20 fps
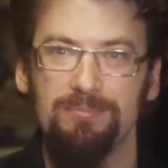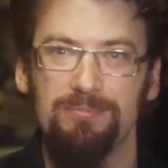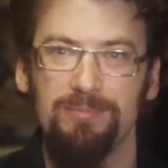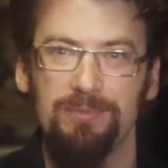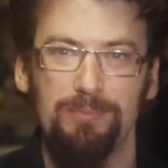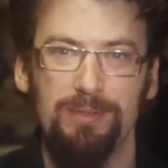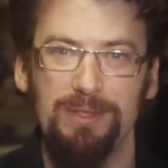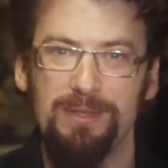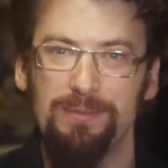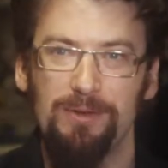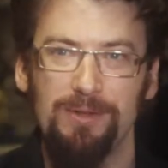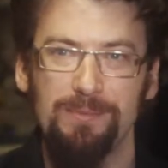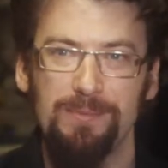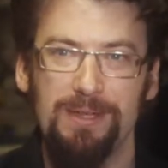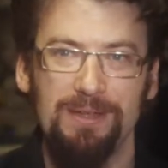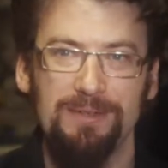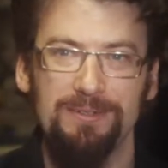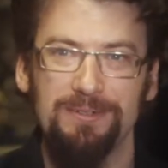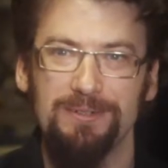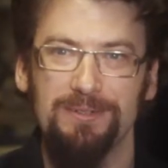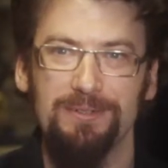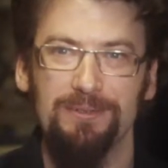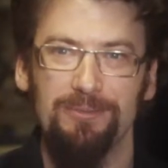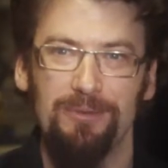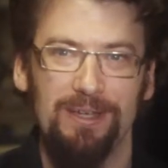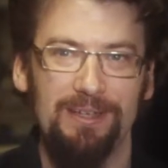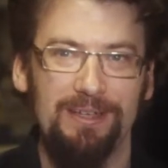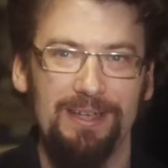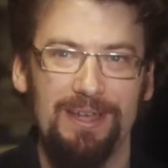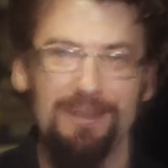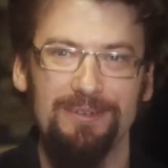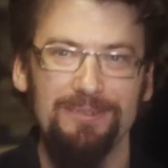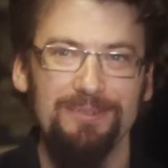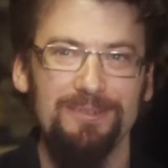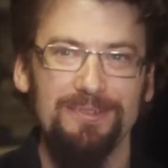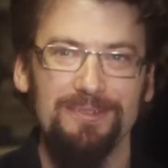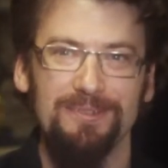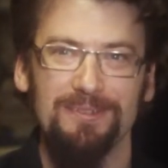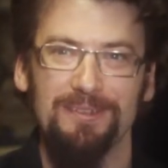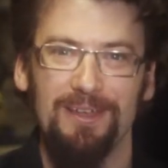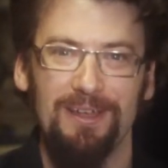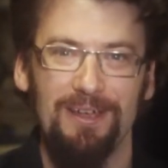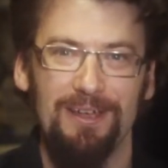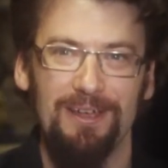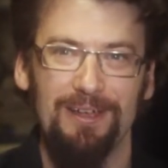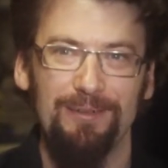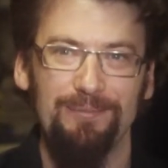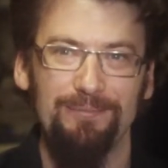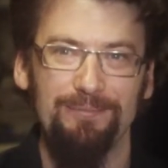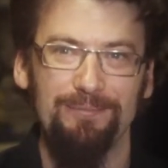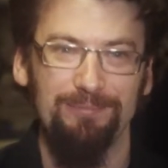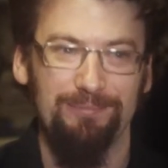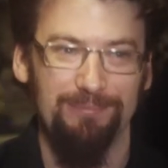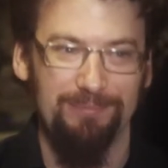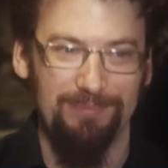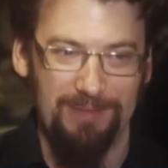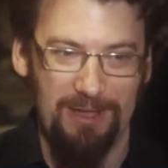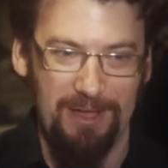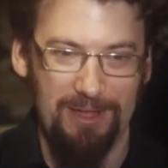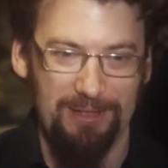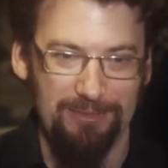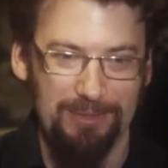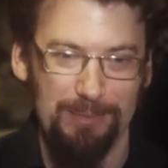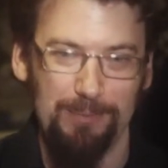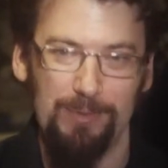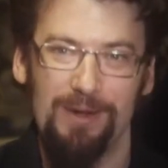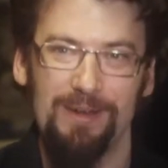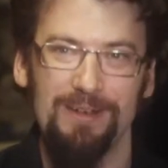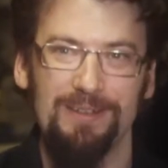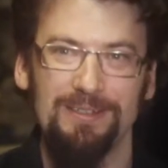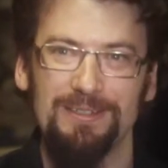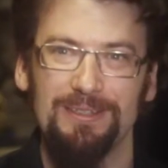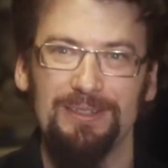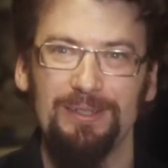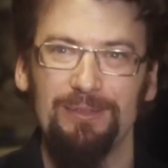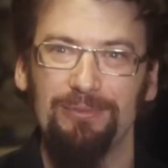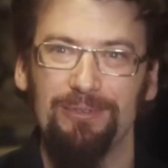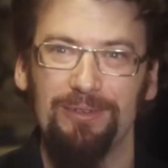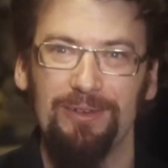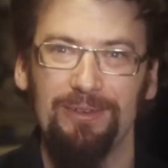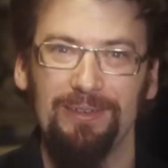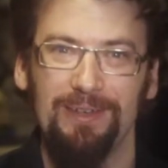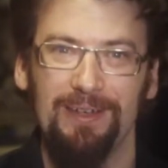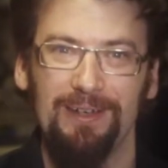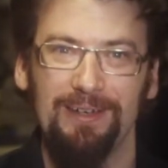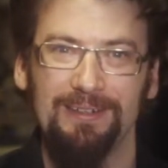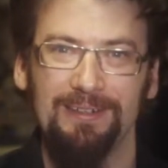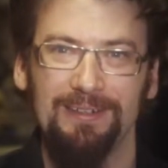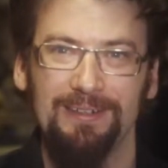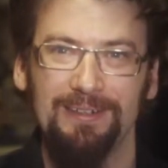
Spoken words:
the Playboy Mansion, the White House, the Halloween parties that they've thrown there.